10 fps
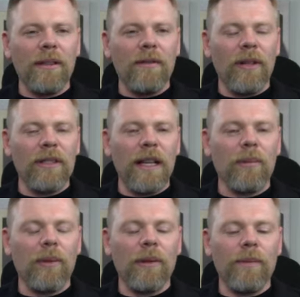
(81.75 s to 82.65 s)
For
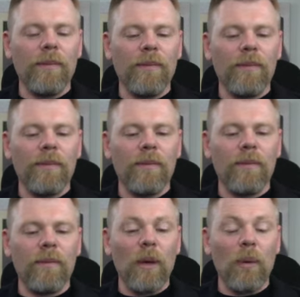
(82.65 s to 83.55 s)
example,
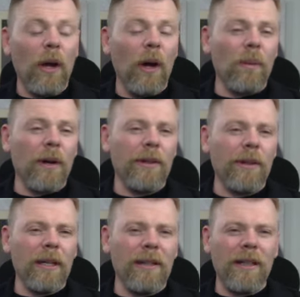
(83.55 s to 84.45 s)
we all want
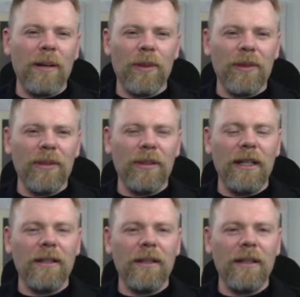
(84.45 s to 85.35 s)
the bigger numbers, right?